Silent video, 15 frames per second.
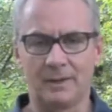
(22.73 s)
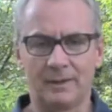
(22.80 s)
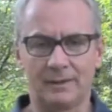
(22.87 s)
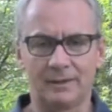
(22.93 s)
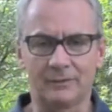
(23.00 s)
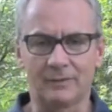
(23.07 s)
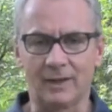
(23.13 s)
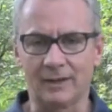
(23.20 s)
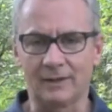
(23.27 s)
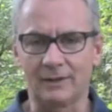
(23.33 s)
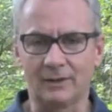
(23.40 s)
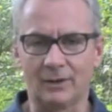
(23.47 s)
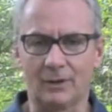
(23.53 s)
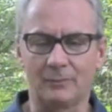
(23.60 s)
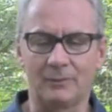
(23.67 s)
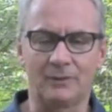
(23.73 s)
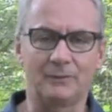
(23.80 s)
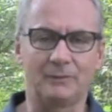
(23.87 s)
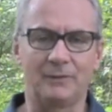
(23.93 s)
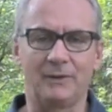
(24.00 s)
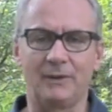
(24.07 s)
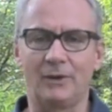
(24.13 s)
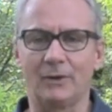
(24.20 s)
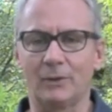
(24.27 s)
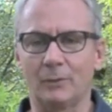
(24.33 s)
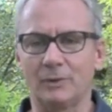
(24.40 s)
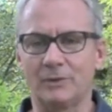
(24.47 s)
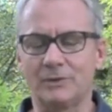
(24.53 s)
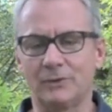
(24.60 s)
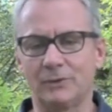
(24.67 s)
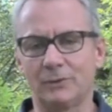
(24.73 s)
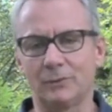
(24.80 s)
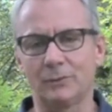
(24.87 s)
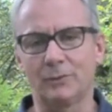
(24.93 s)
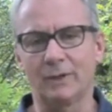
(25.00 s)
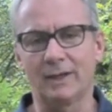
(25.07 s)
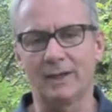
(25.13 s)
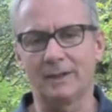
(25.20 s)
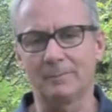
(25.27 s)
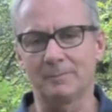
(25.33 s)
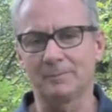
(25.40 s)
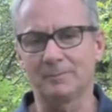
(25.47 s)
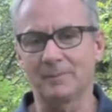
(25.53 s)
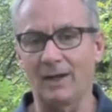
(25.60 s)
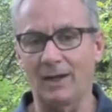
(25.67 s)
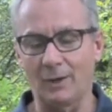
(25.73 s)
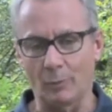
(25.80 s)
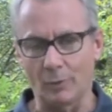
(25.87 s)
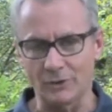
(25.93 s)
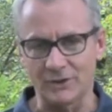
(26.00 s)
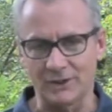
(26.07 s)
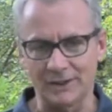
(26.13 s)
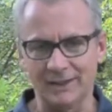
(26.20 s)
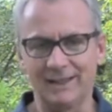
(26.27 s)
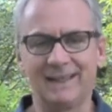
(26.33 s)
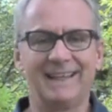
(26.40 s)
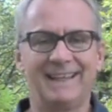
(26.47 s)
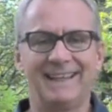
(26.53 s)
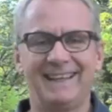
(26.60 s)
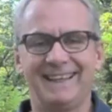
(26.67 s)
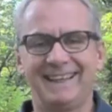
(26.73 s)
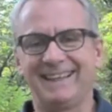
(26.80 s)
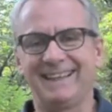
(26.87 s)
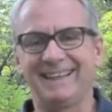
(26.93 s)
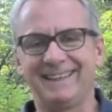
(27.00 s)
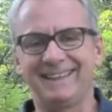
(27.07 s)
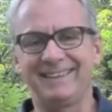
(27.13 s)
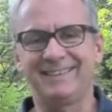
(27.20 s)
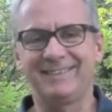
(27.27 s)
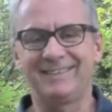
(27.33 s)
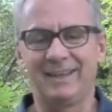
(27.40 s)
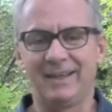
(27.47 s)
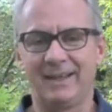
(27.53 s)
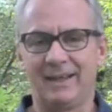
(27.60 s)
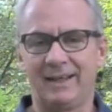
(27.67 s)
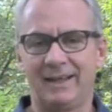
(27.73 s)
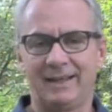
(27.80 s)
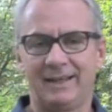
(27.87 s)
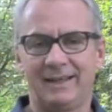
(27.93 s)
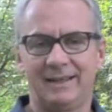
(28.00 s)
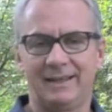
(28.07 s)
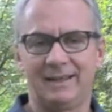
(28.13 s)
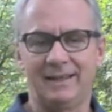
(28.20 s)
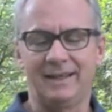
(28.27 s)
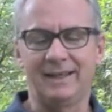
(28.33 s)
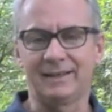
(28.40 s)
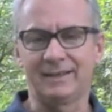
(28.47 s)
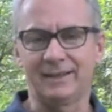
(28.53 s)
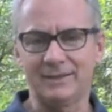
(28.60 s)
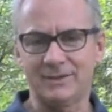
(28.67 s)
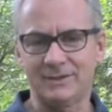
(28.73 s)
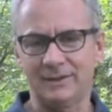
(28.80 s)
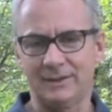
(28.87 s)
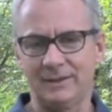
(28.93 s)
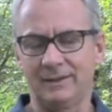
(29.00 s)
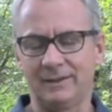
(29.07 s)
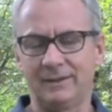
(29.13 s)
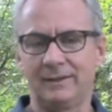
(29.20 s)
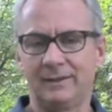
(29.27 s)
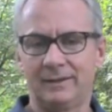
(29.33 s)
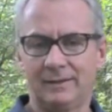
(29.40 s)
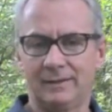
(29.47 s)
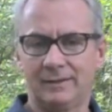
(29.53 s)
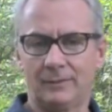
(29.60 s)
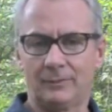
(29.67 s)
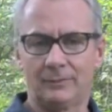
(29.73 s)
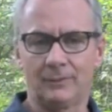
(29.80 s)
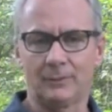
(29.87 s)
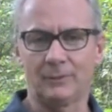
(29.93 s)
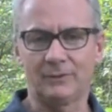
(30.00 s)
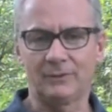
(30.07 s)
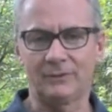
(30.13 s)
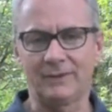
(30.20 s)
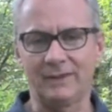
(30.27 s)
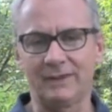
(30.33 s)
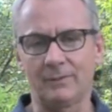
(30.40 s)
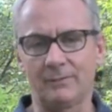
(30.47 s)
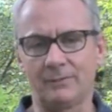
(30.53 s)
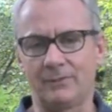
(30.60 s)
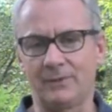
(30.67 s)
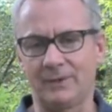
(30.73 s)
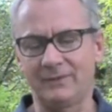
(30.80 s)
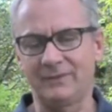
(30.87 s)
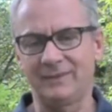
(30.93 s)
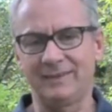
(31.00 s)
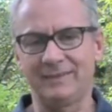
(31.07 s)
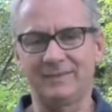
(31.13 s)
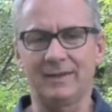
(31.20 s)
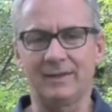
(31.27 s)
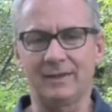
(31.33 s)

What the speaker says: The title of this video, which you are watching, is English Fluency versus